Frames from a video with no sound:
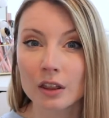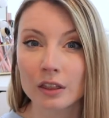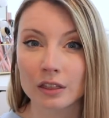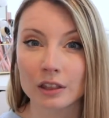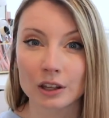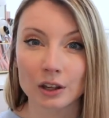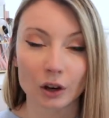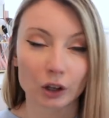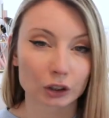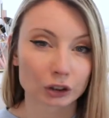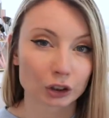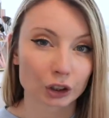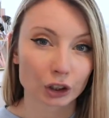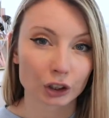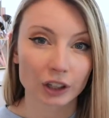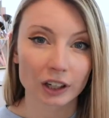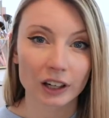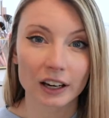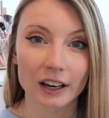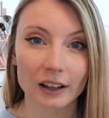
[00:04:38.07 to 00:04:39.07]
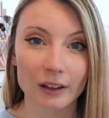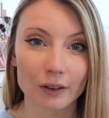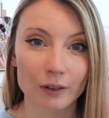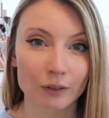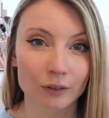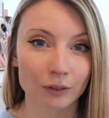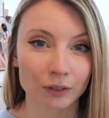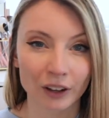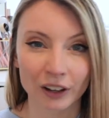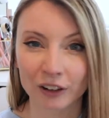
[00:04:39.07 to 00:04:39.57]
the
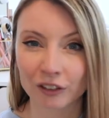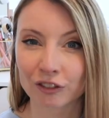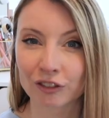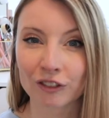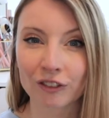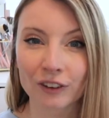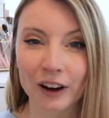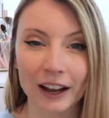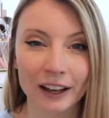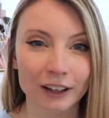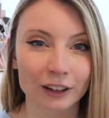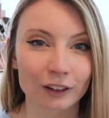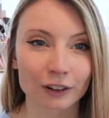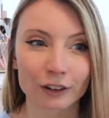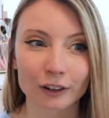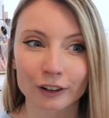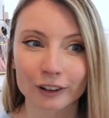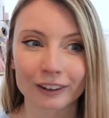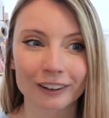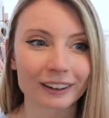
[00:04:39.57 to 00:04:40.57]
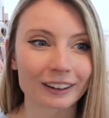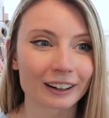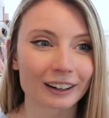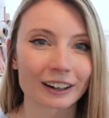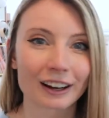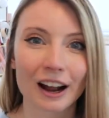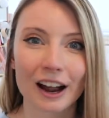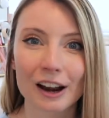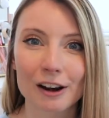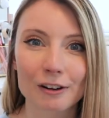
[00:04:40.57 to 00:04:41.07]
alternative, like regular
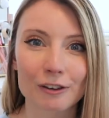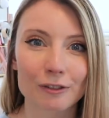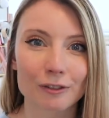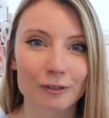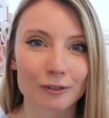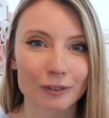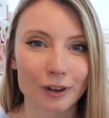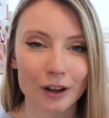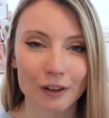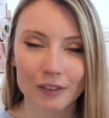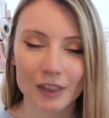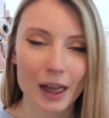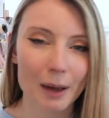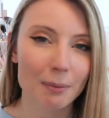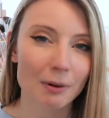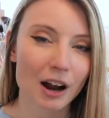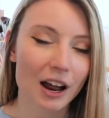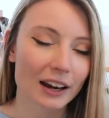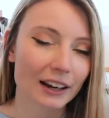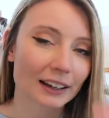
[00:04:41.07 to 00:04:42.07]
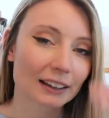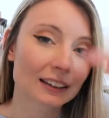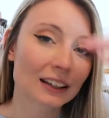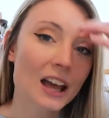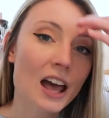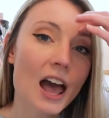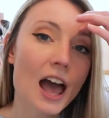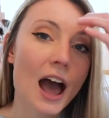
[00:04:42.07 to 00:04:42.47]
kind of that product.